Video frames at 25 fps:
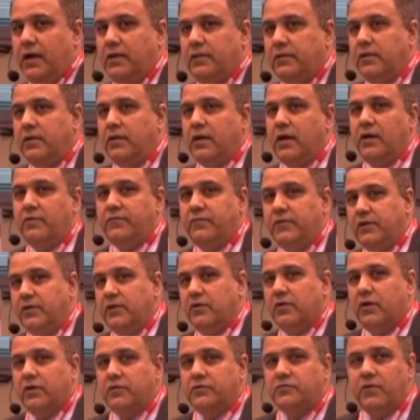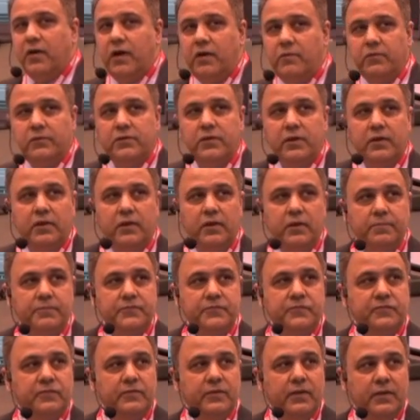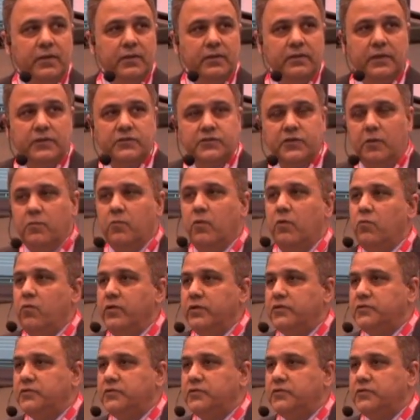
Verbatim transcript: gotten the I V D R drive with the clips that someone